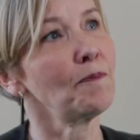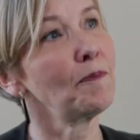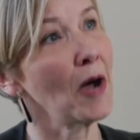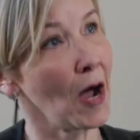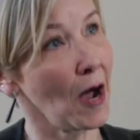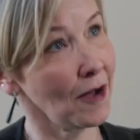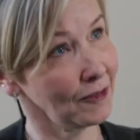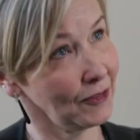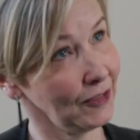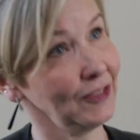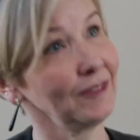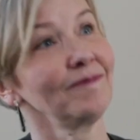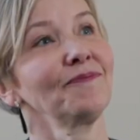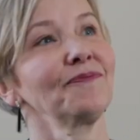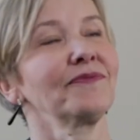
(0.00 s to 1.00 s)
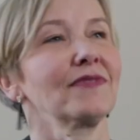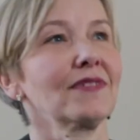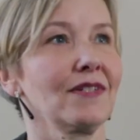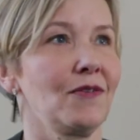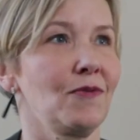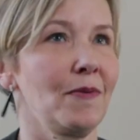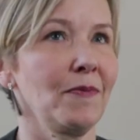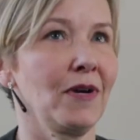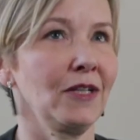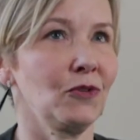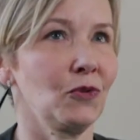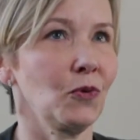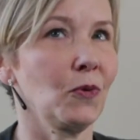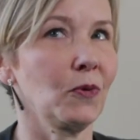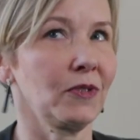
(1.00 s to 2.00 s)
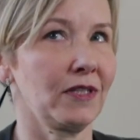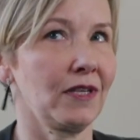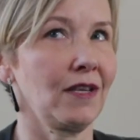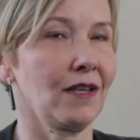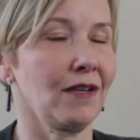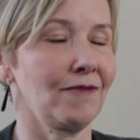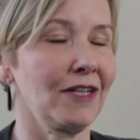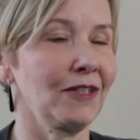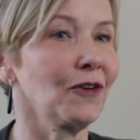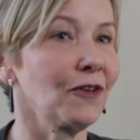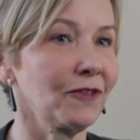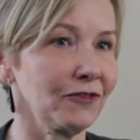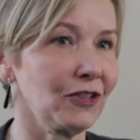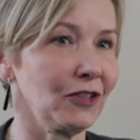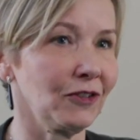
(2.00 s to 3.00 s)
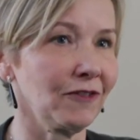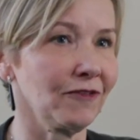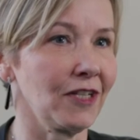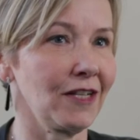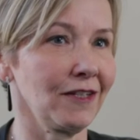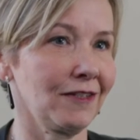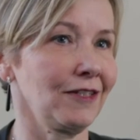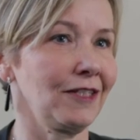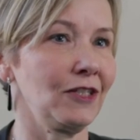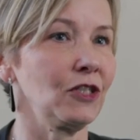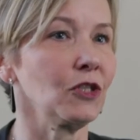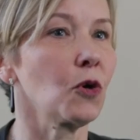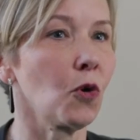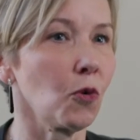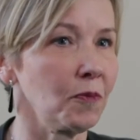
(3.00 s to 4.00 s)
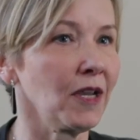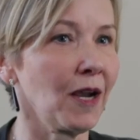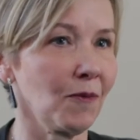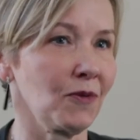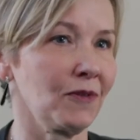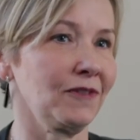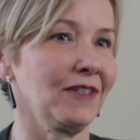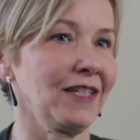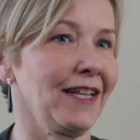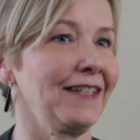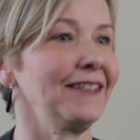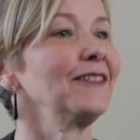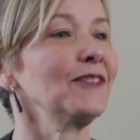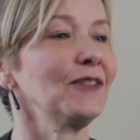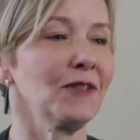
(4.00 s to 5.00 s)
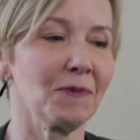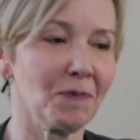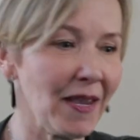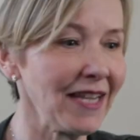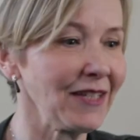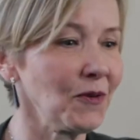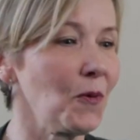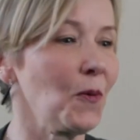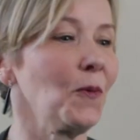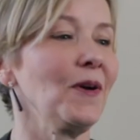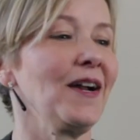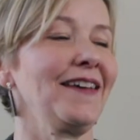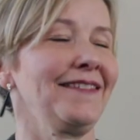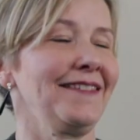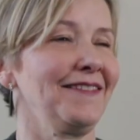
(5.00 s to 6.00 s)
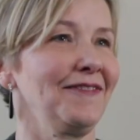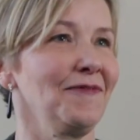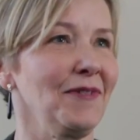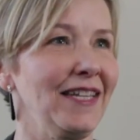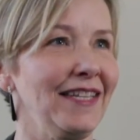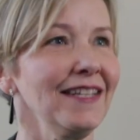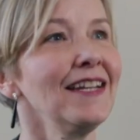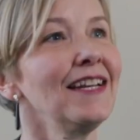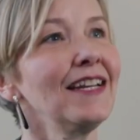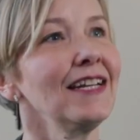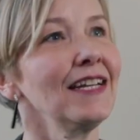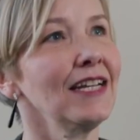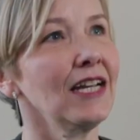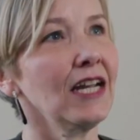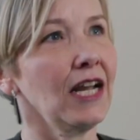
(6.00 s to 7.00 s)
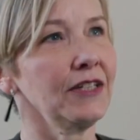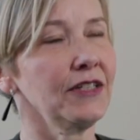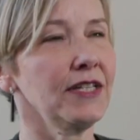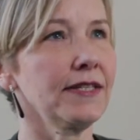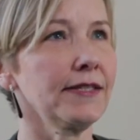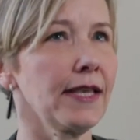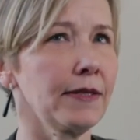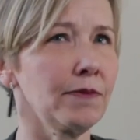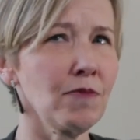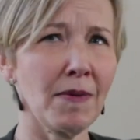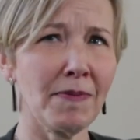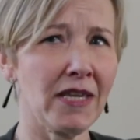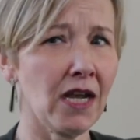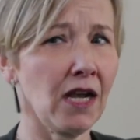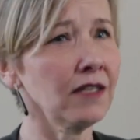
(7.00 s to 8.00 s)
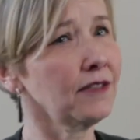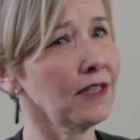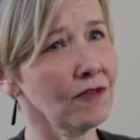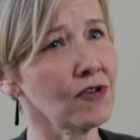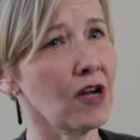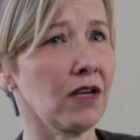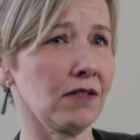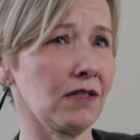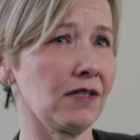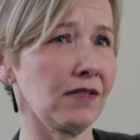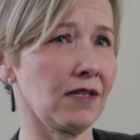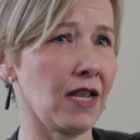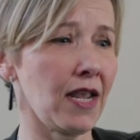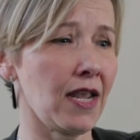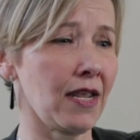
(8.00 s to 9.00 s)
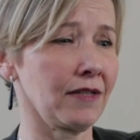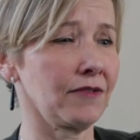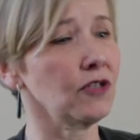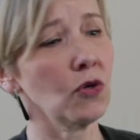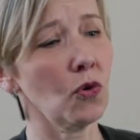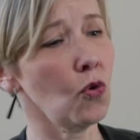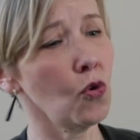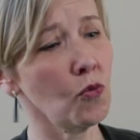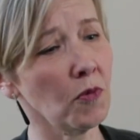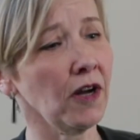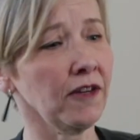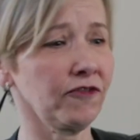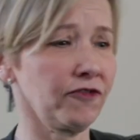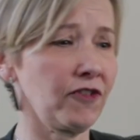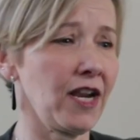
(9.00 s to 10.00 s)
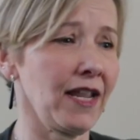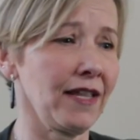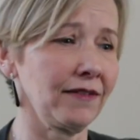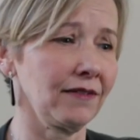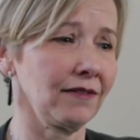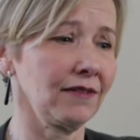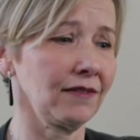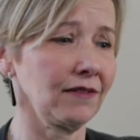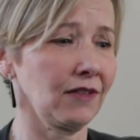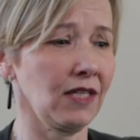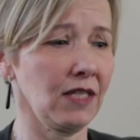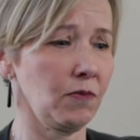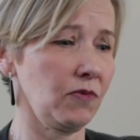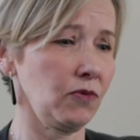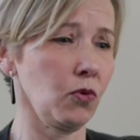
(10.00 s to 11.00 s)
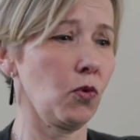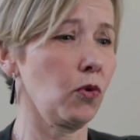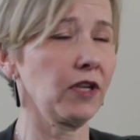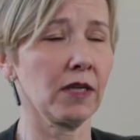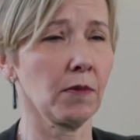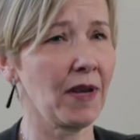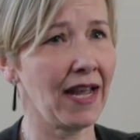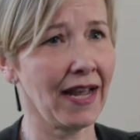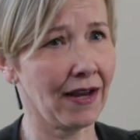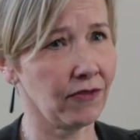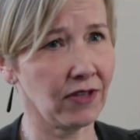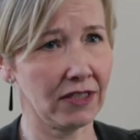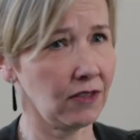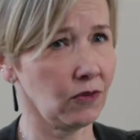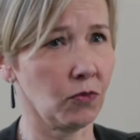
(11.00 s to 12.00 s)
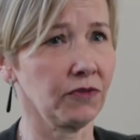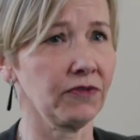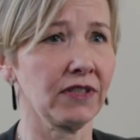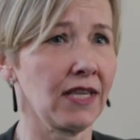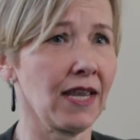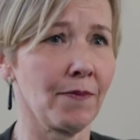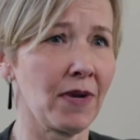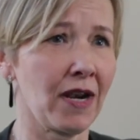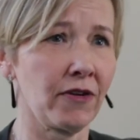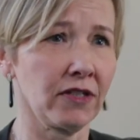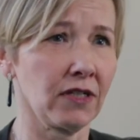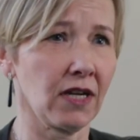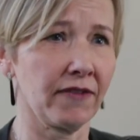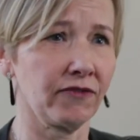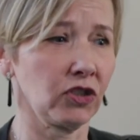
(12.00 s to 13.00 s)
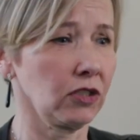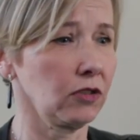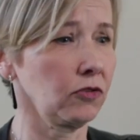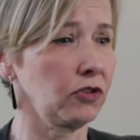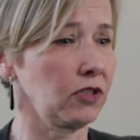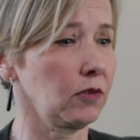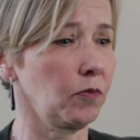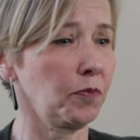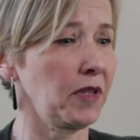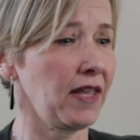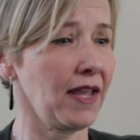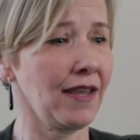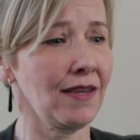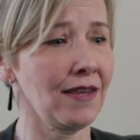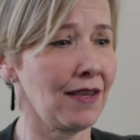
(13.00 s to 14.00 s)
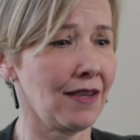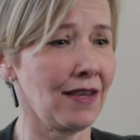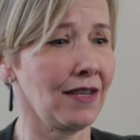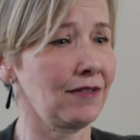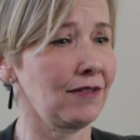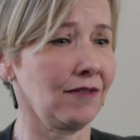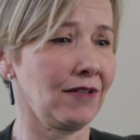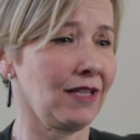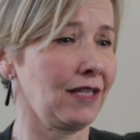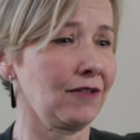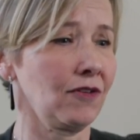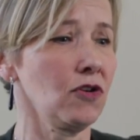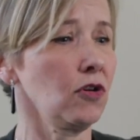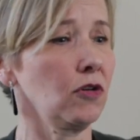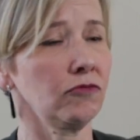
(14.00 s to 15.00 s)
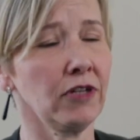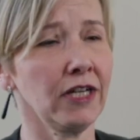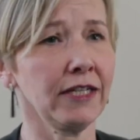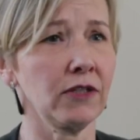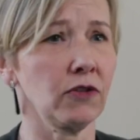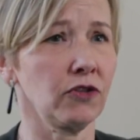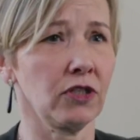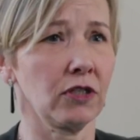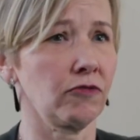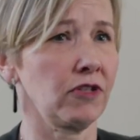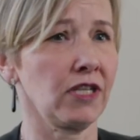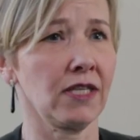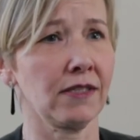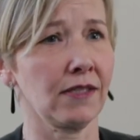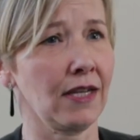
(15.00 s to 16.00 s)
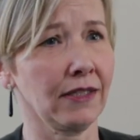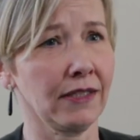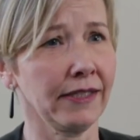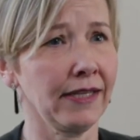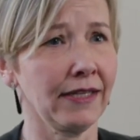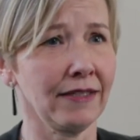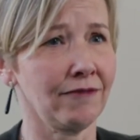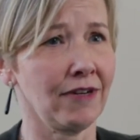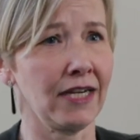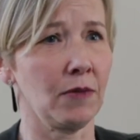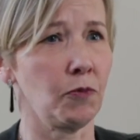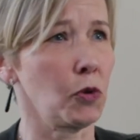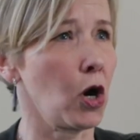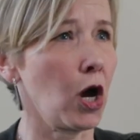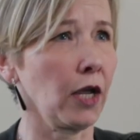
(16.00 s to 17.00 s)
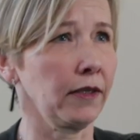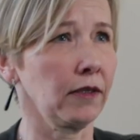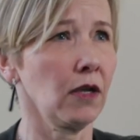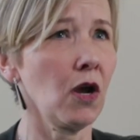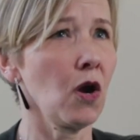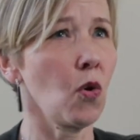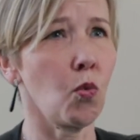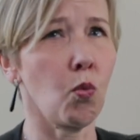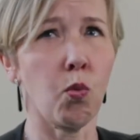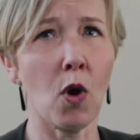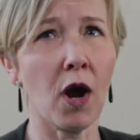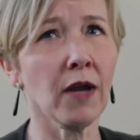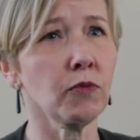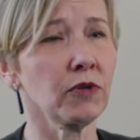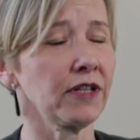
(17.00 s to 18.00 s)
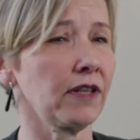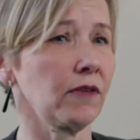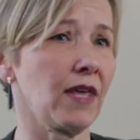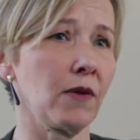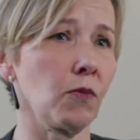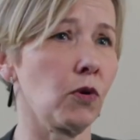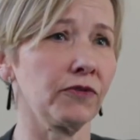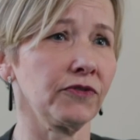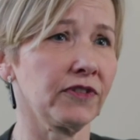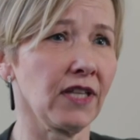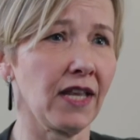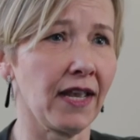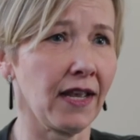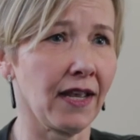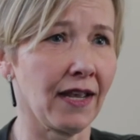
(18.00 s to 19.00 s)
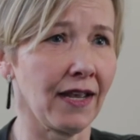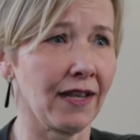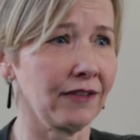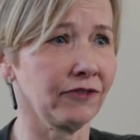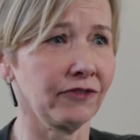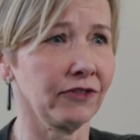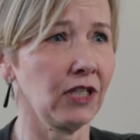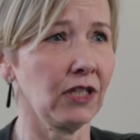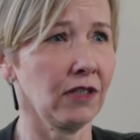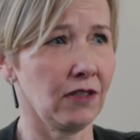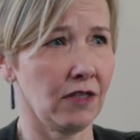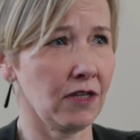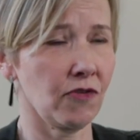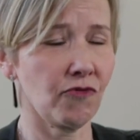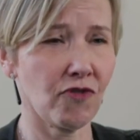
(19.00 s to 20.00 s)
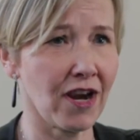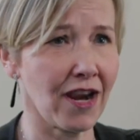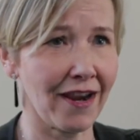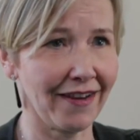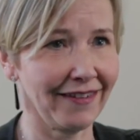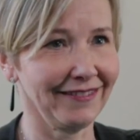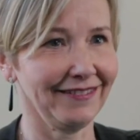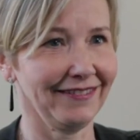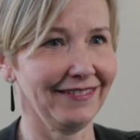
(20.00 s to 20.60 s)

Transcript: But when my daughter went off to university, she called me up one day. So it's made it all worth it for me. And she said, "Mummy, I don't understand. All my friends keep talking about how they just want to get married and have children, but they're here doing really good degrees. They're clearly really bright. Why wouldn't they want to have a career?"